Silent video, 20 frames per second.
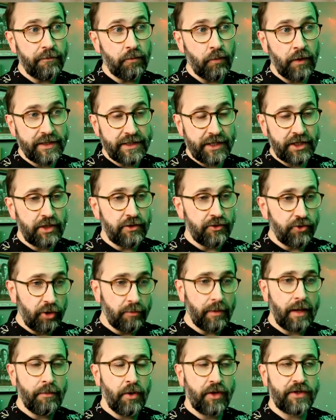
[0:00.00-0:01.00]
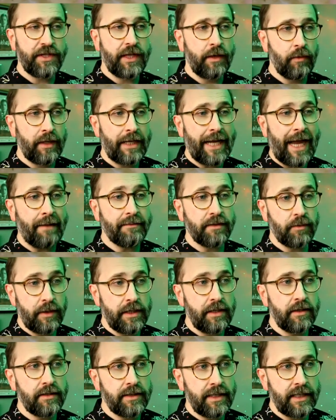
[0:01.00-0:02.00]
once I'd used all my moss, there were gaps where
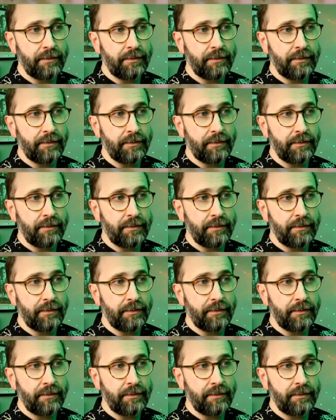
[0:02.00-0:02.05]
you could see the